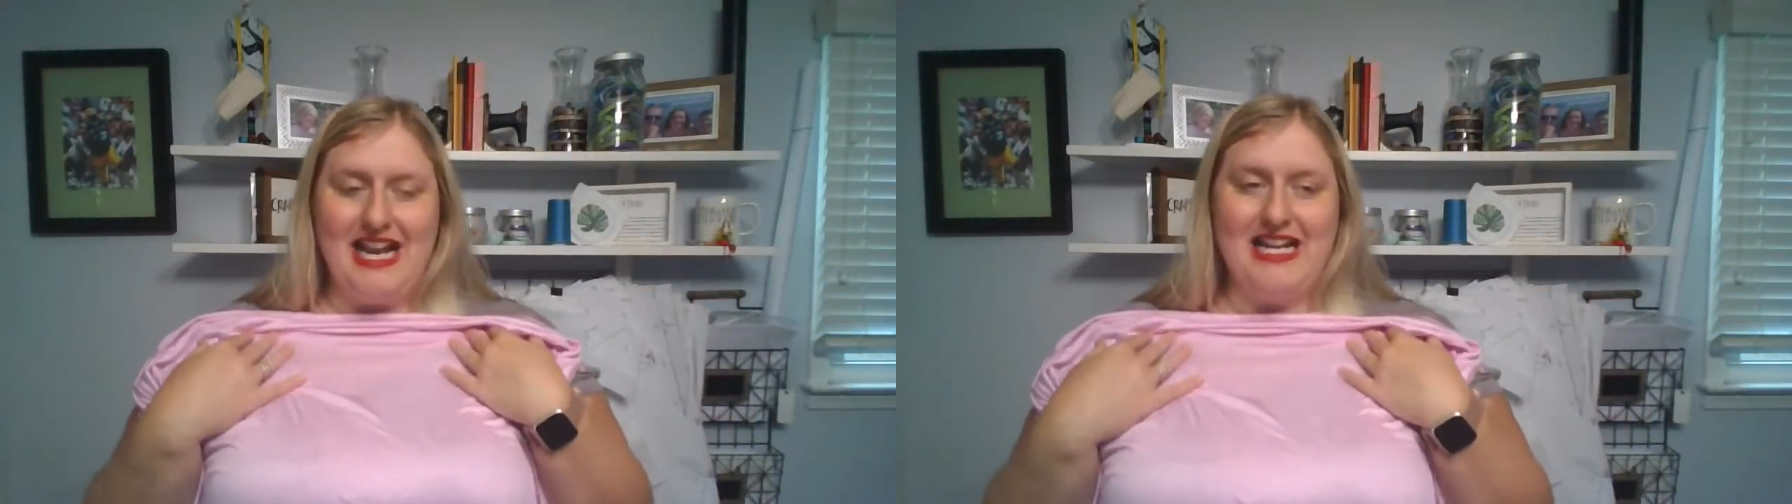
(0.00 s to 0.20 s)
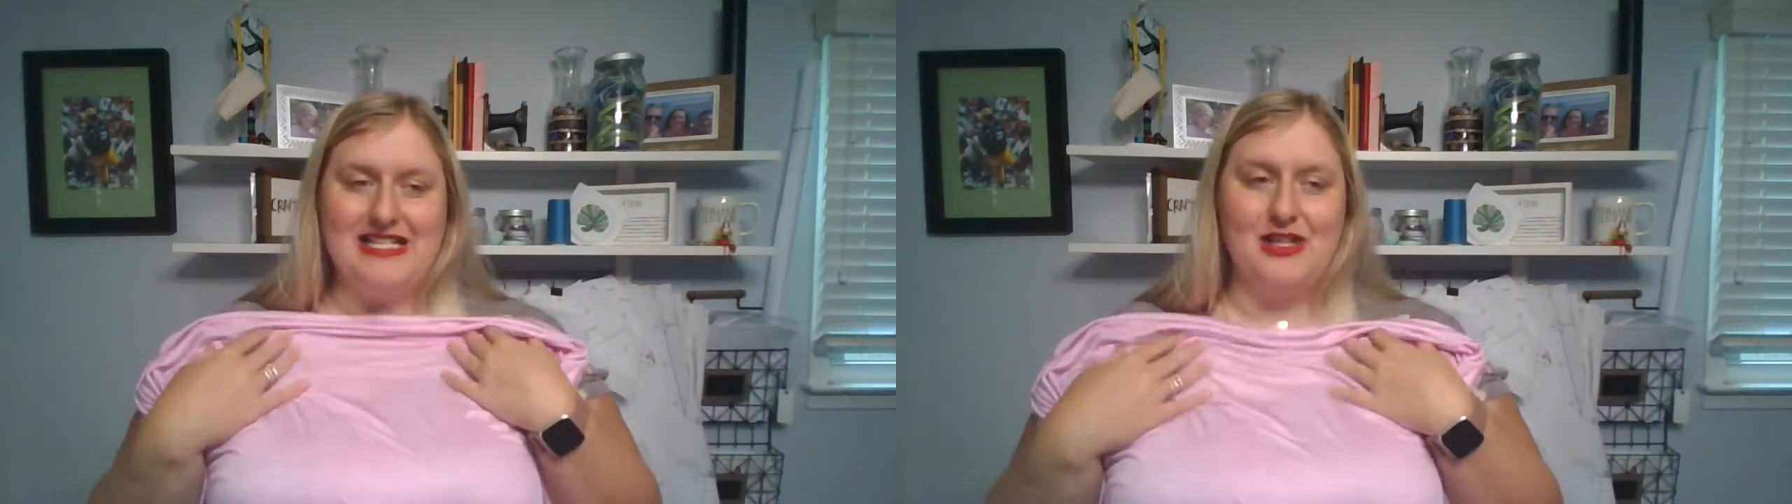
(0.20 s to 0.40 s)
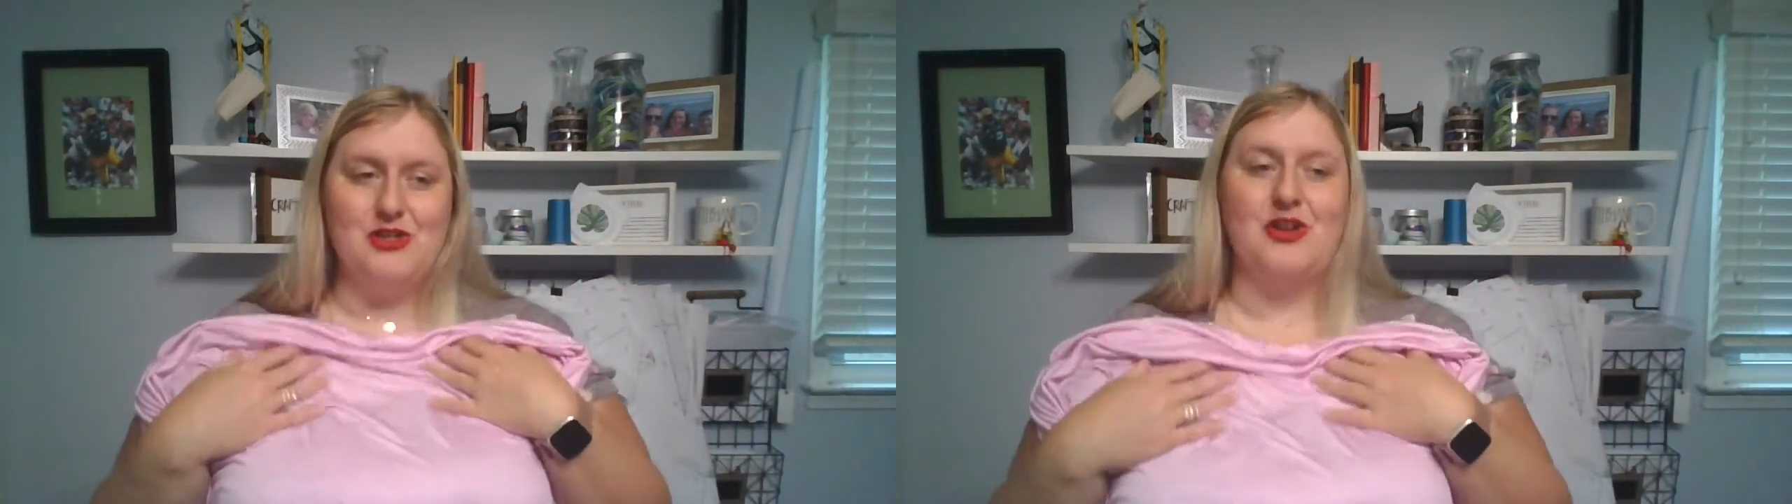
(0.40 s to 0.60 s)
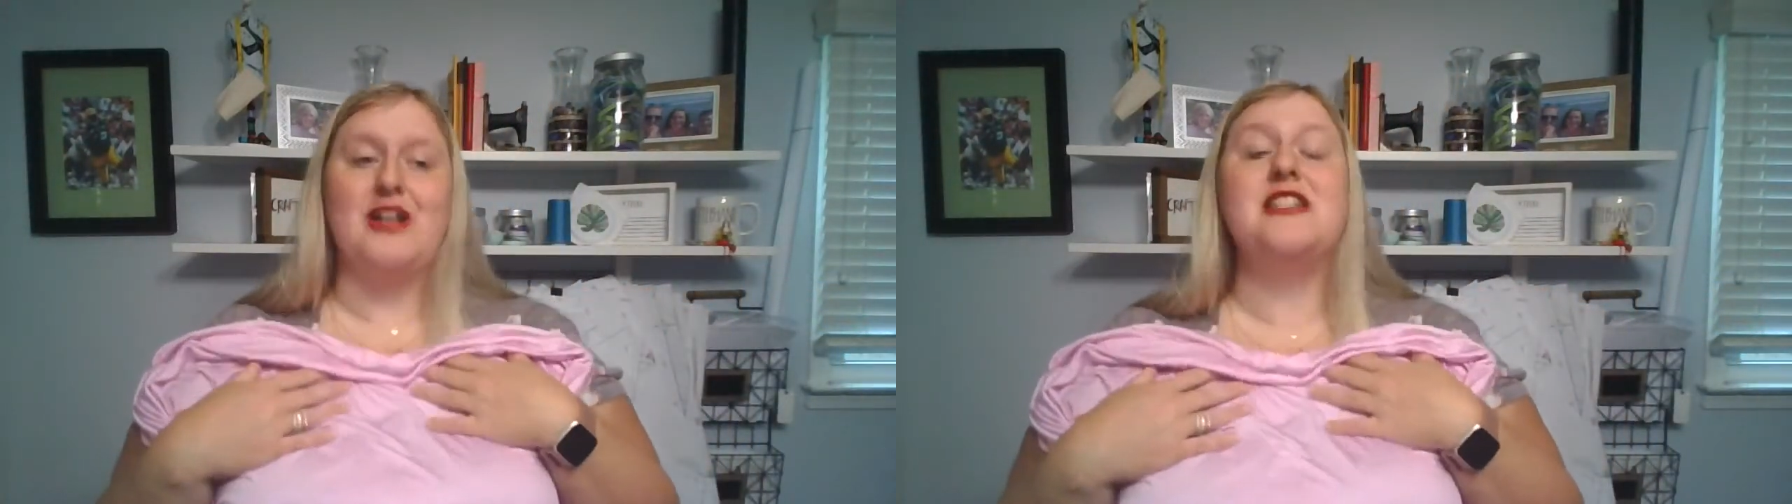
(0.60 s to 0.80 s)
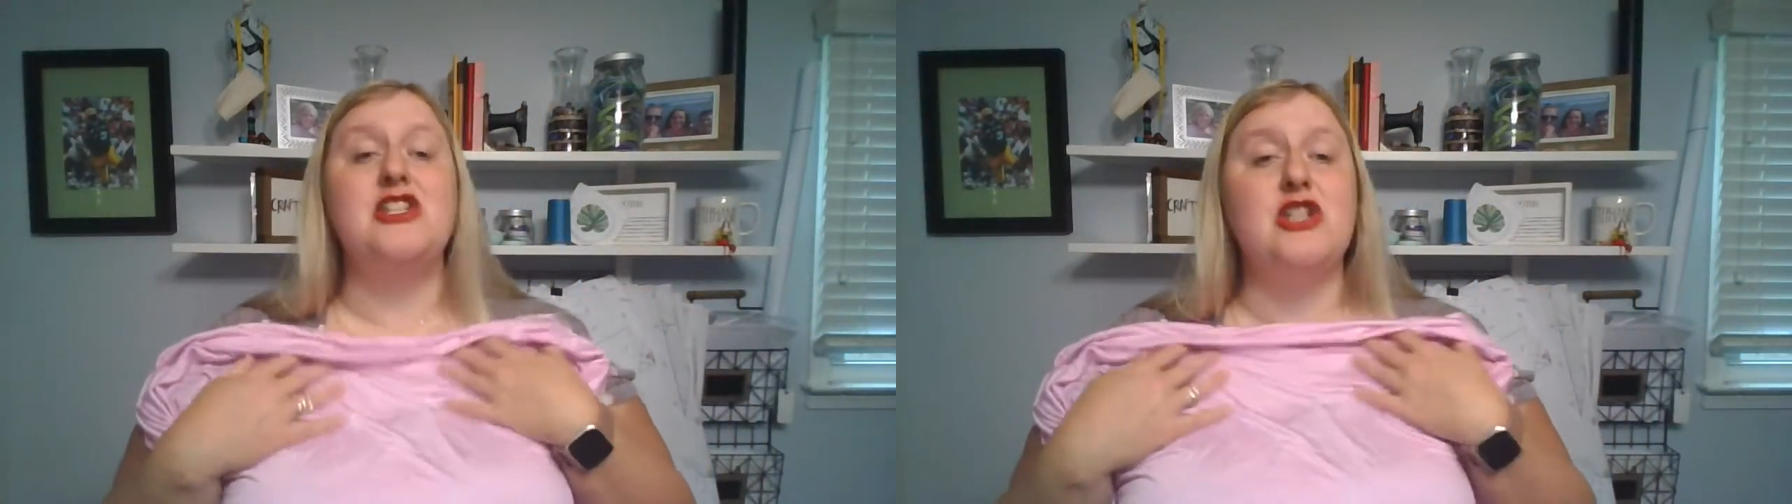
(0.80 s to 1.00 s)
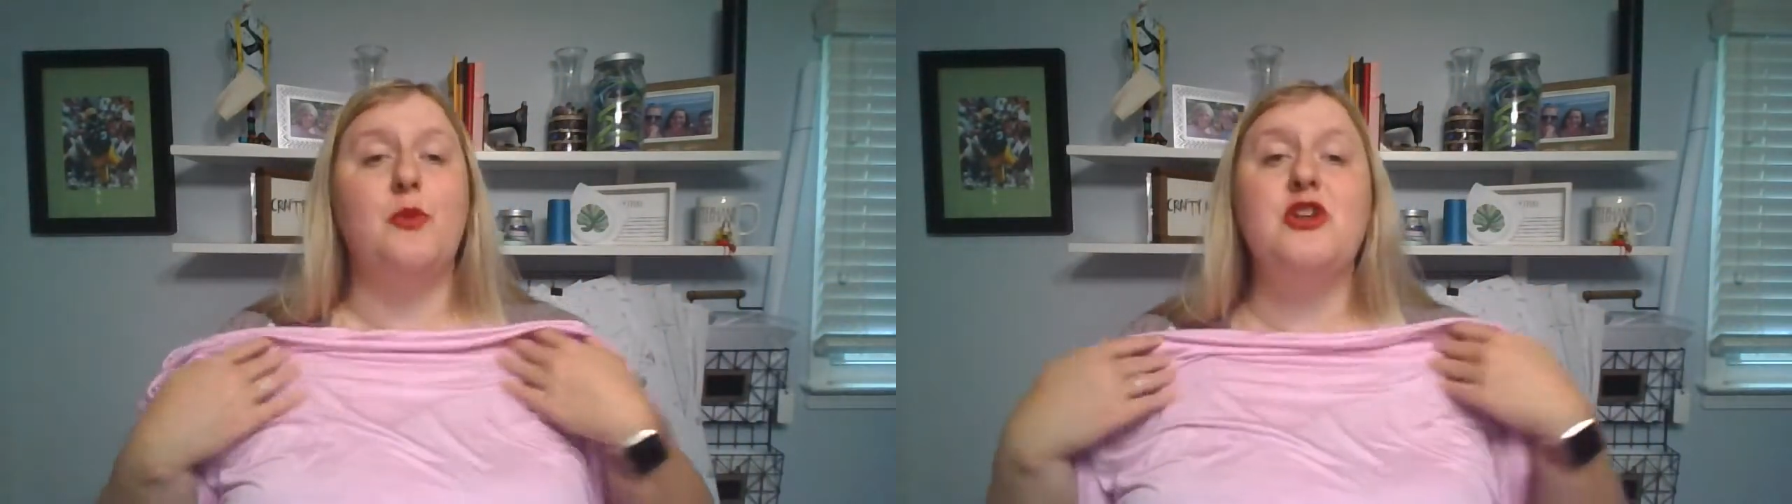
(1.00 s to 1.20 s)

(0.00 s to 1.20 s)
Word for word: It is luxurious. CJ,